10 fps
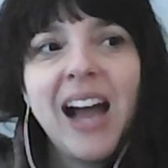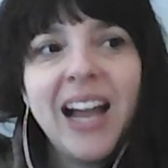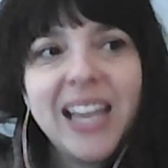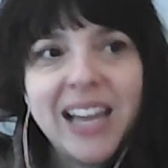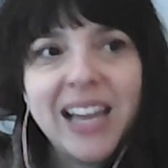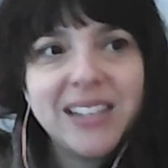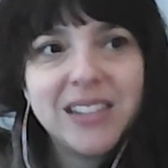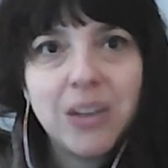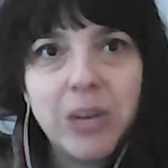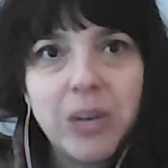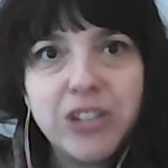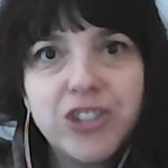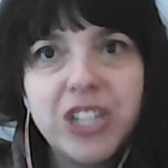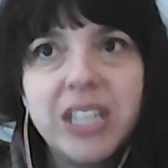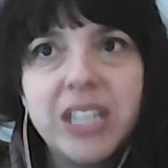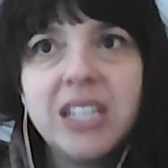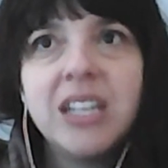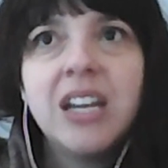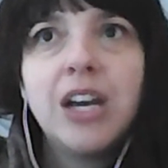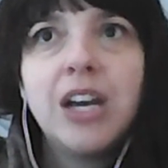I asked the
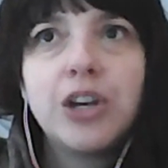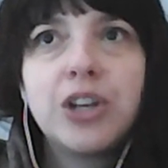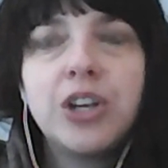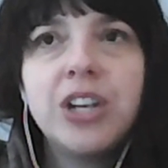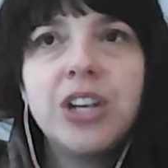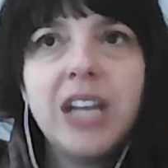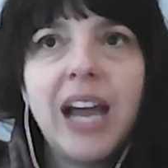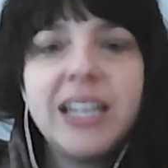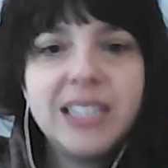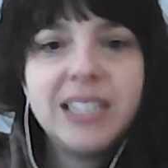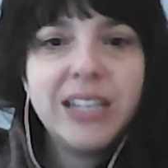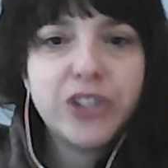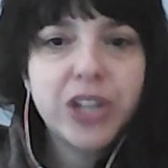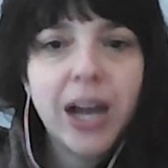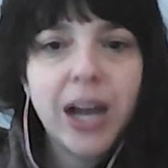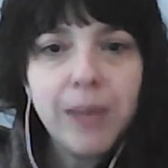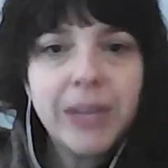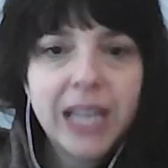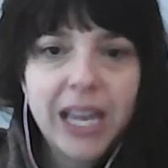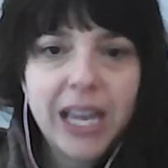question, could I teach
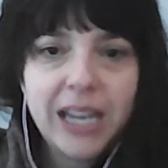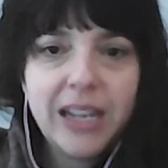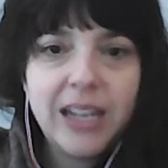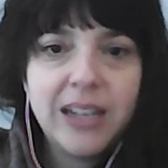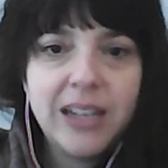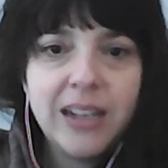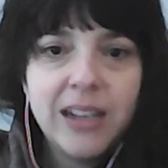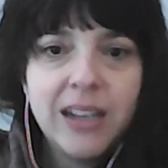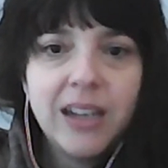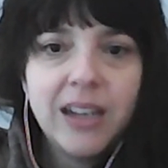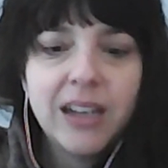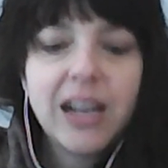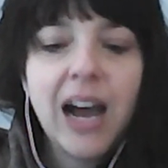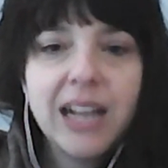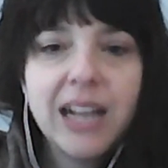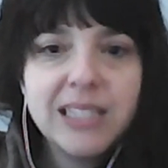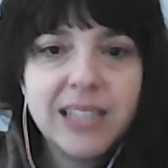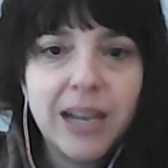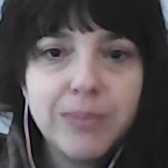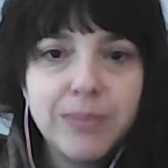complicated
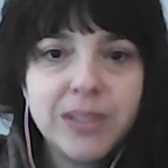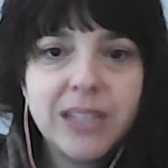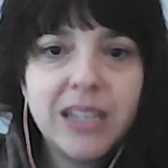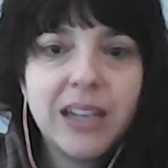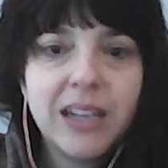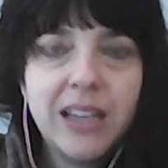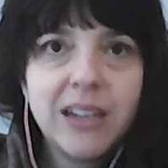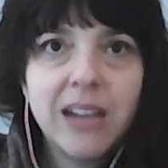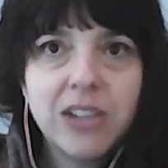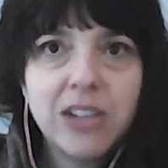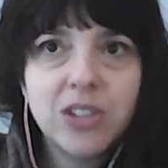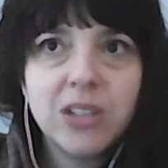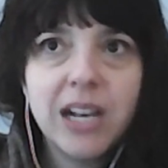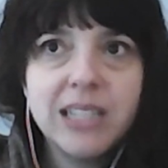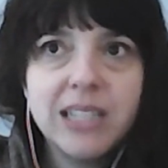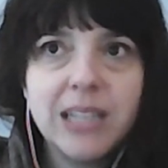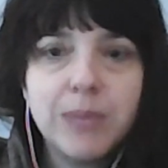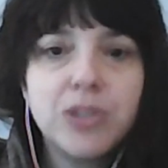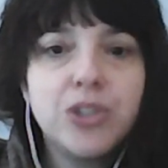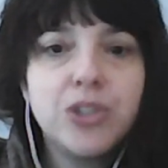concepts, ecological
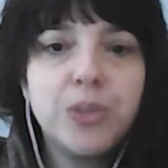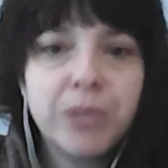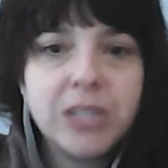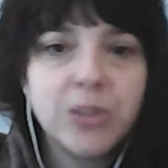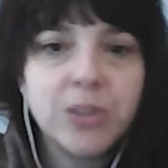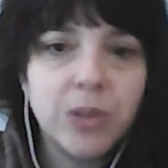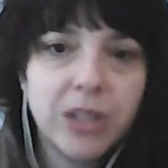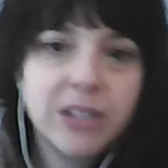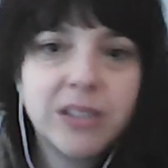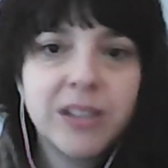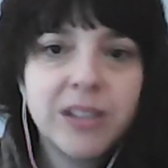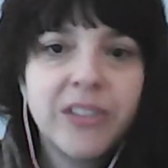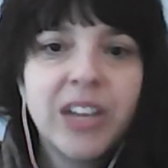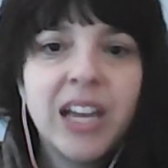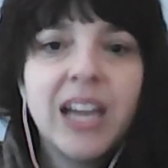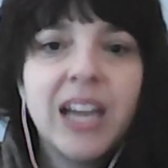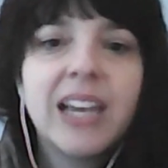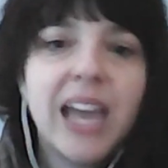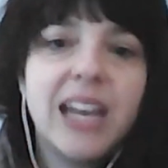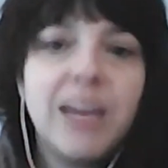concepts to preschoolers?
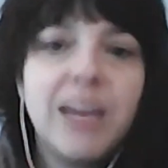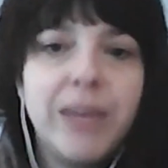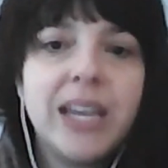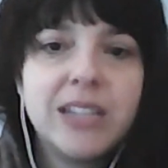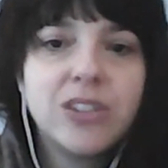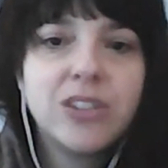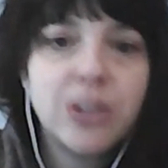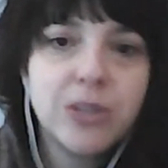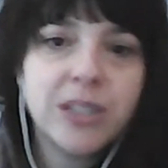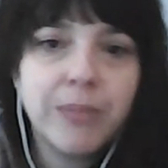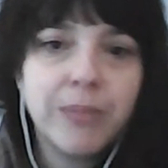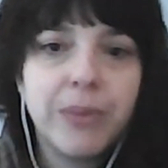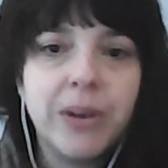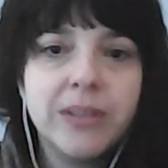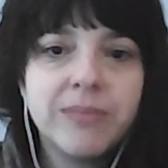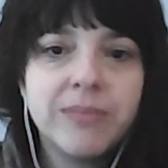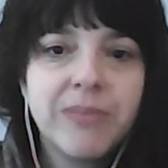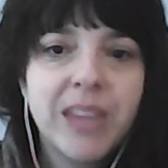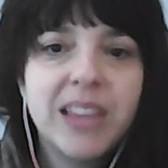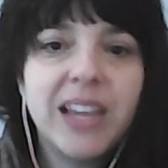Can I make it so simple
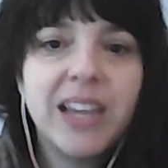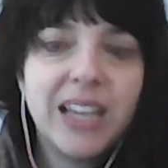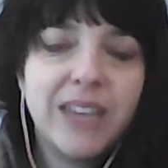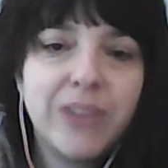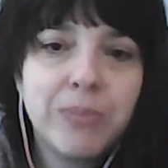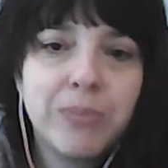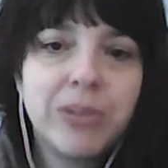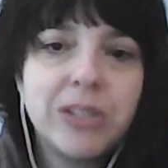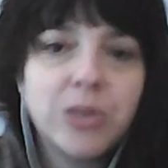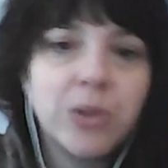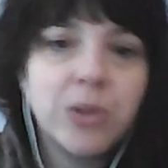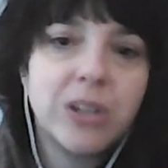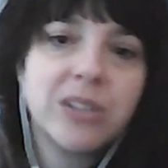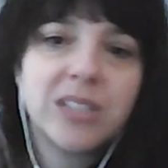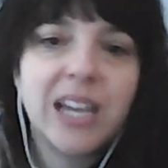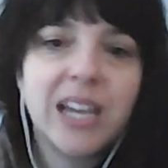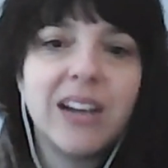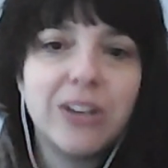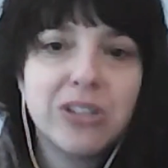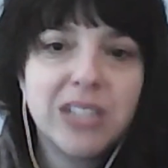that even preschoolers
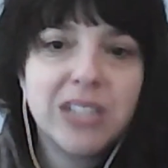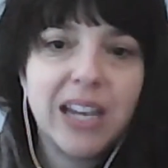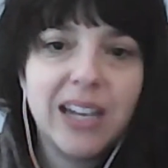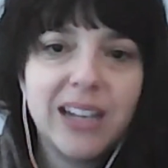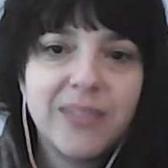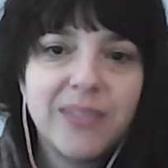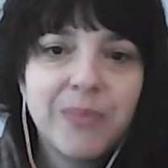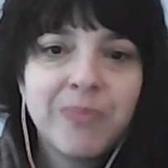can understand it?